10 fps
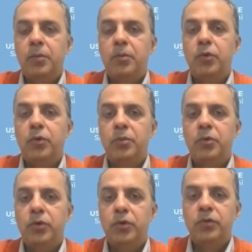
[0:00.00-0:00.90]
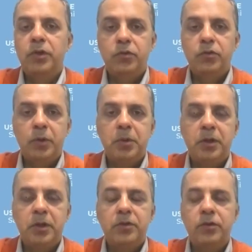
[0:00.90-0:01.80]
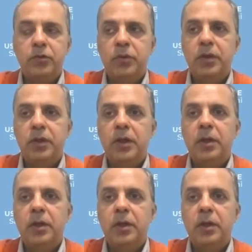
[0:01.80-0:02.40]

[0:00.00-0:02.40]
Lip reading: more and more of these webinars as we